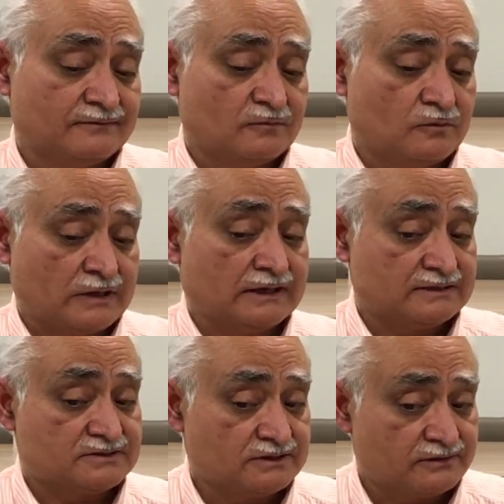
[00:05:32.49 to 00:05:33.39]
when it
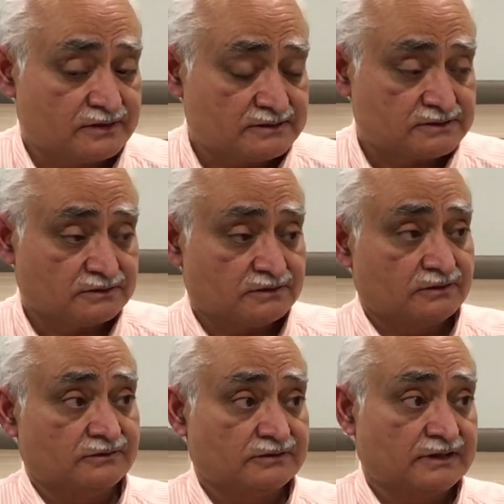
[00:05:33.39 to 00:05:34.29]
gets serious,
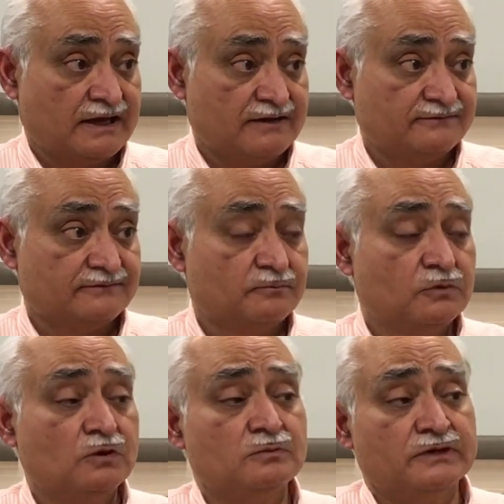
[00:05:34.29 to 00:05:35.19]
you're going to have
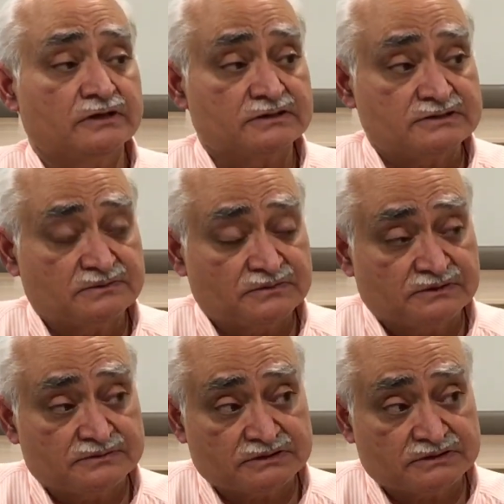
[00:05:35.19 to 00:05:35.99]
pulmonary symptoms.